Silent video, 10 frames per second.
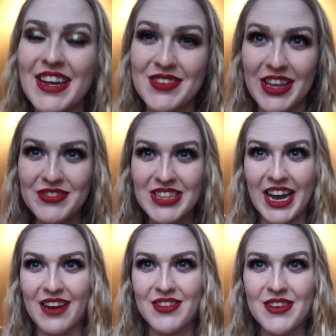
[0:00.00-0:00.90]
I would love to
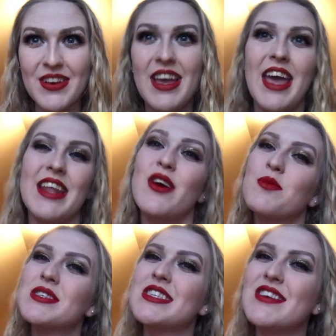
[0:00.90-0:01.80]
have you, and I
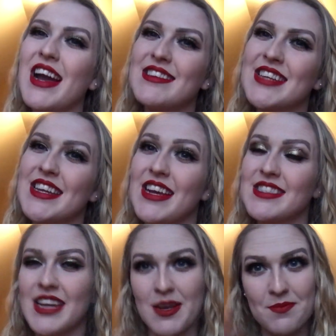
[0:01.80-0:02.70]
hope to see you guys again next
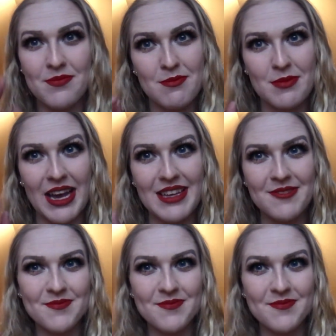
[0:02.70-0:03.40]
time. Bye.